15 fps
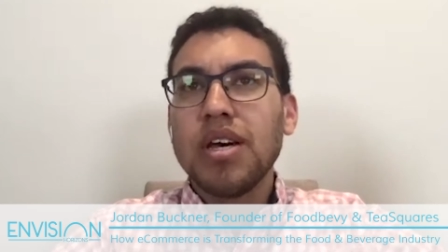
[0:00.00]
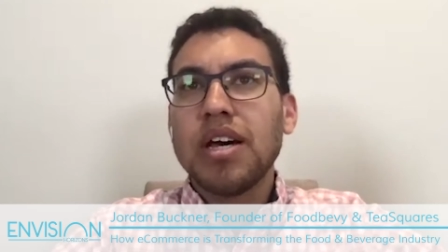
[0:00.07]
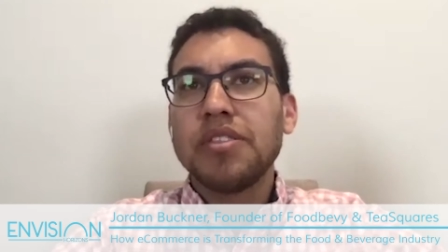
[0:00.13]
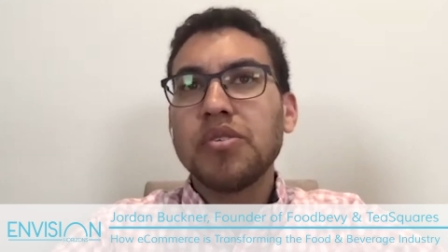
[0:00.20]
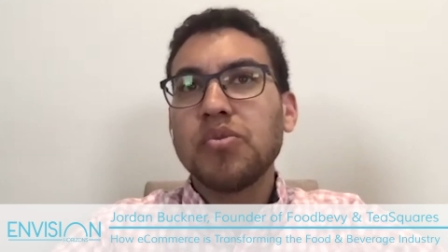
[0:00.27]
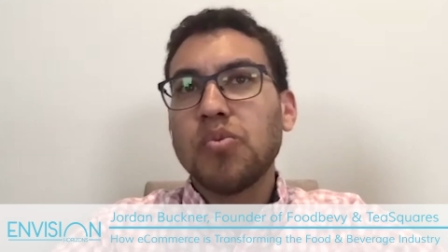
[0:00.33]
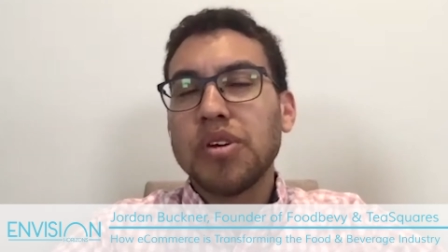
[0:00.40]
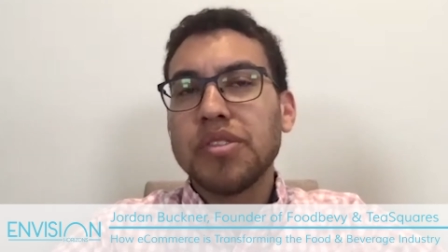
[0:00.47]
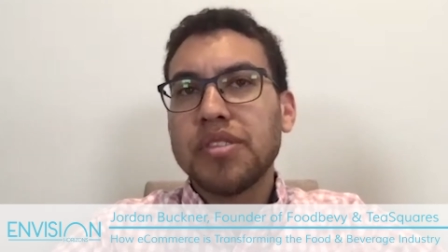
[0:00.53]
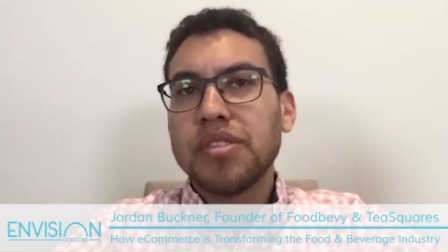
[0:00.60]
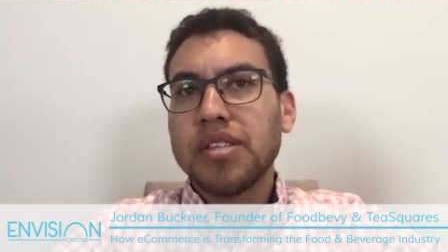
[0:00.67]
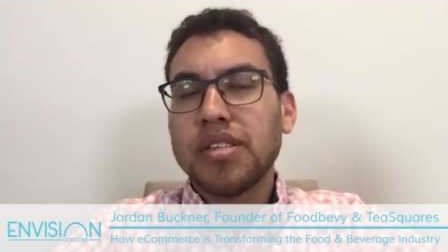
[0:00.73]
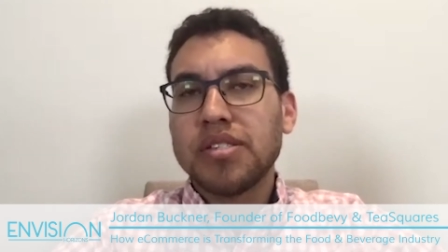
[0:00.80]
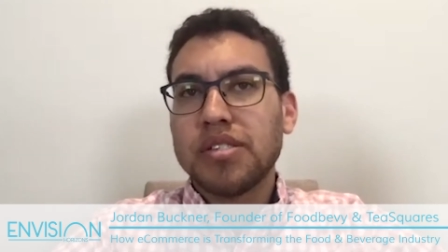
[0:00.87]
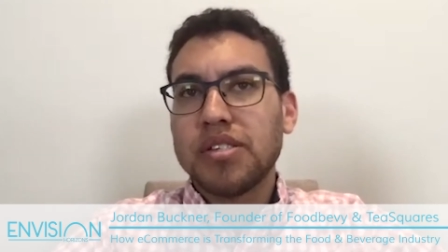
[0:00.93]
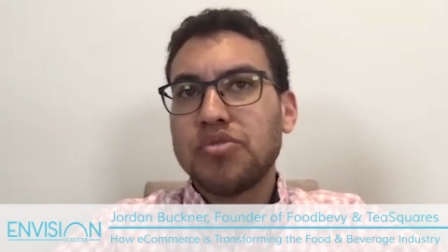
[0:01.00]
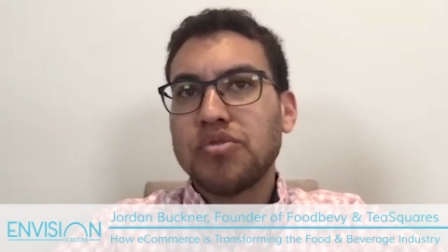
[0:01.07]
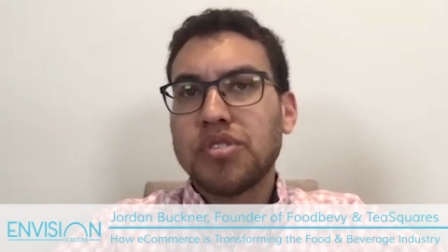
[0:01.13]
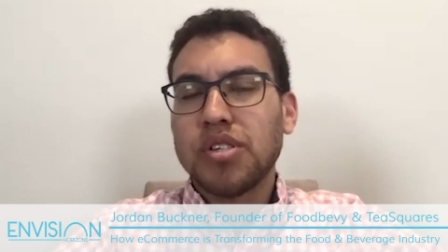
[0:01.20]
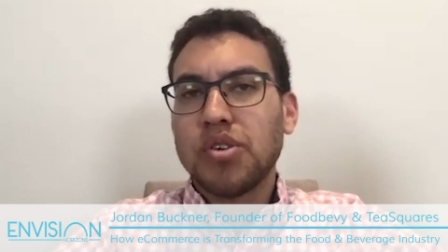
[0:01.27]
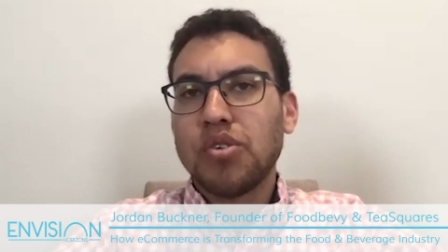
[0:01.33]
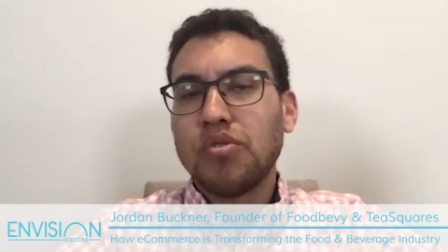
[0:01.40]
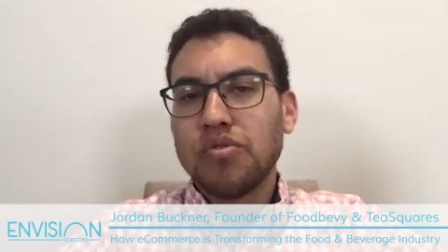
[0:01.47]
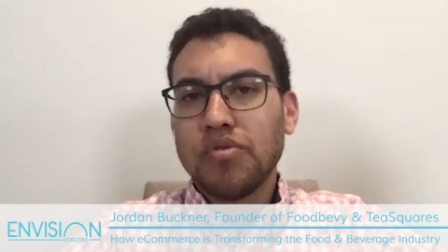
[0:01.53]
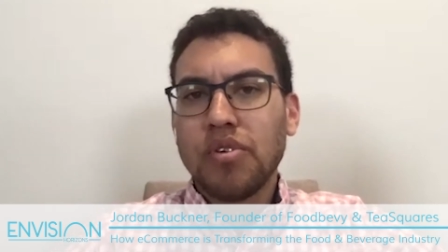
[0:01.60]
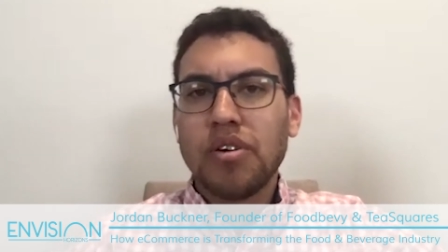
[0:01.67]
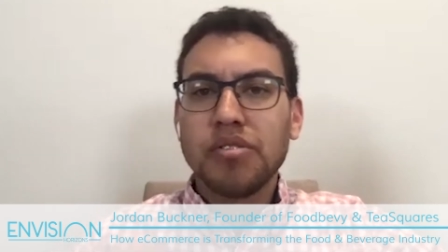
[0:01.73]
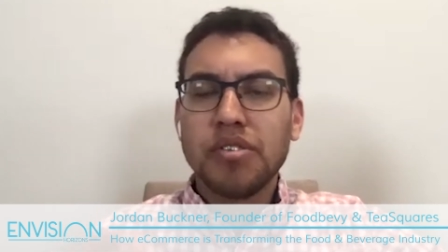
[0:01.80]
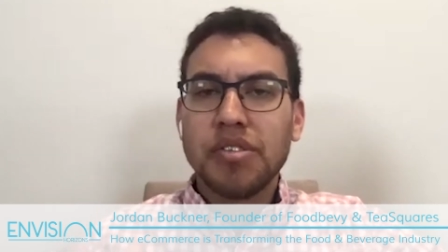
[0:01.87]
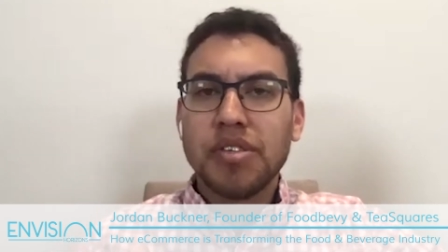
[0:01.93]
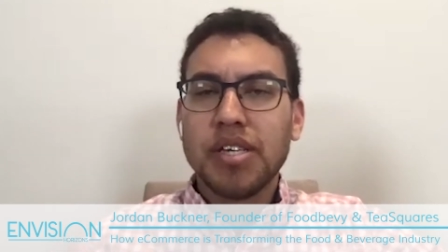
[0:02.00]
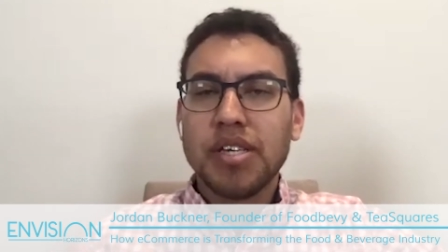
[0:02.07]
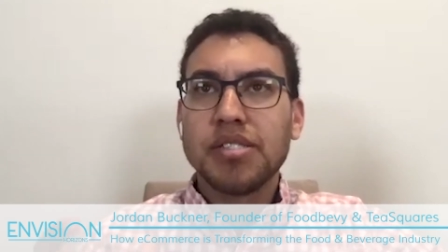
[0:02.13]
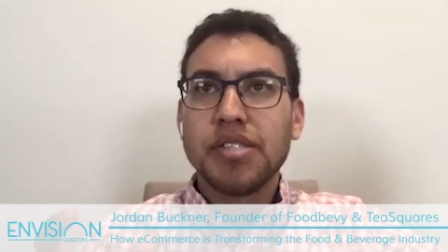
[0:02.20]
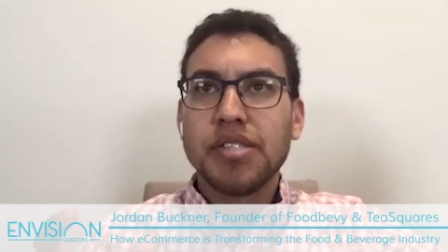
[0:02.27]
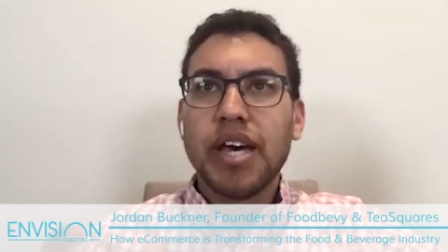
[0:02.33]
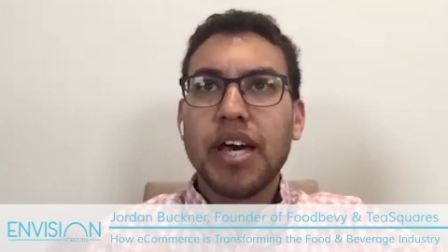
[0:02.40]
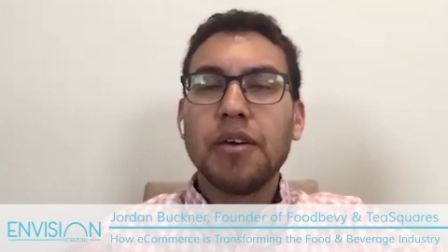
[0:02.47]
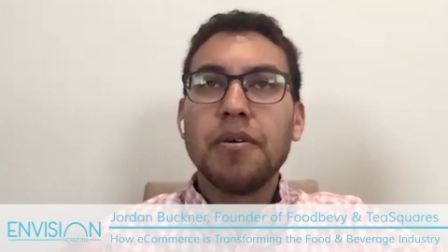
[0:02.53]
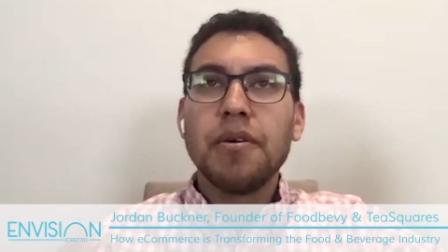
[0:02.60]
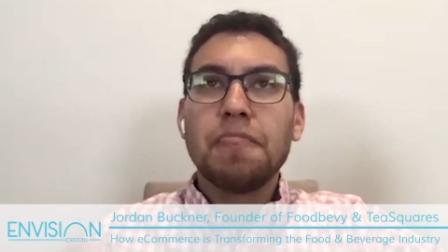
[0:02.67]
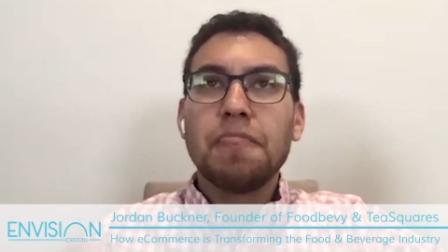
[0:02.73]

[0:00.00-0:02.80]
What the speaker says: I think one thing that's interesting overall to think is that